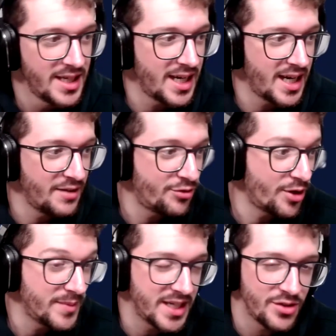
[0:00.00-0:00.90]
And
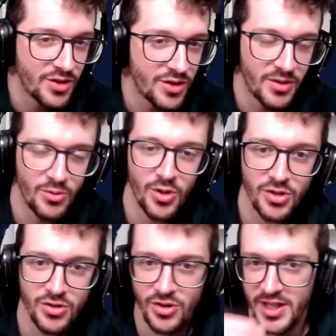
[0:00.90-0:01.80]
from there, you can
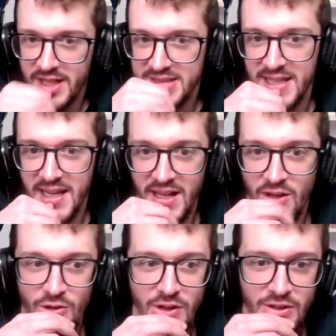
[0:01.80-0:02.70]
work on Excel
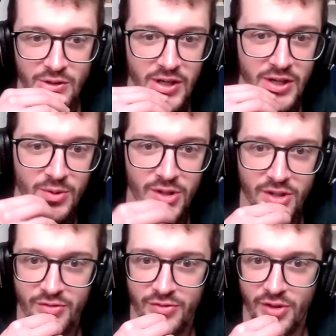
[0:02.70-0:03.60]
or you can
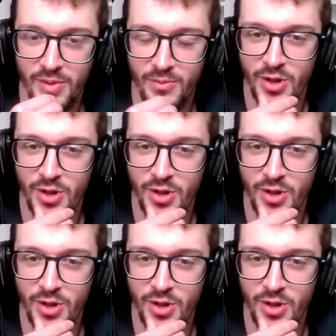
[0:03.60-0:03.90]
work from